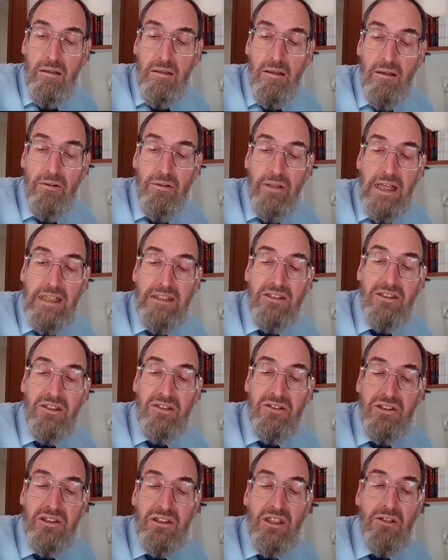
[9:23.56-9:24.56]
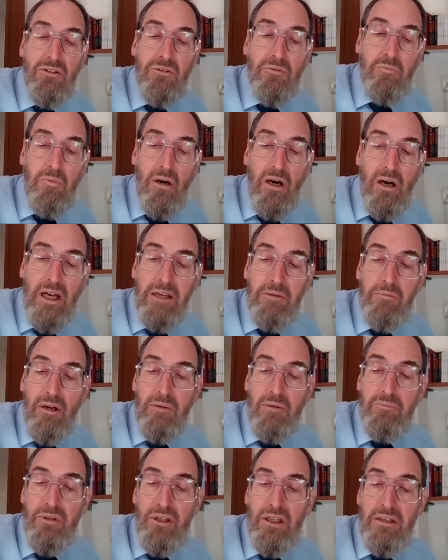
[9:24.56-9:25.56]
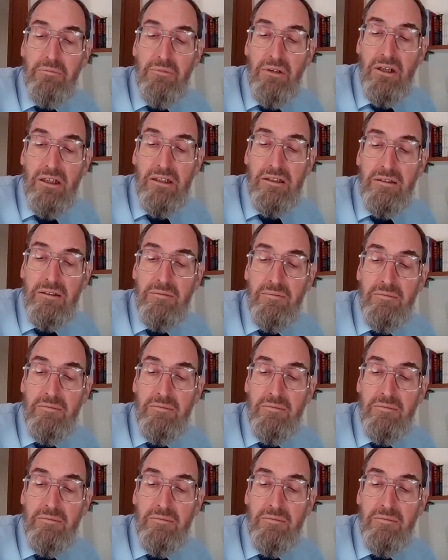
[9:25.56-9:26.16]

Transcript: Oh, that's considered Mayim Rabim, huh?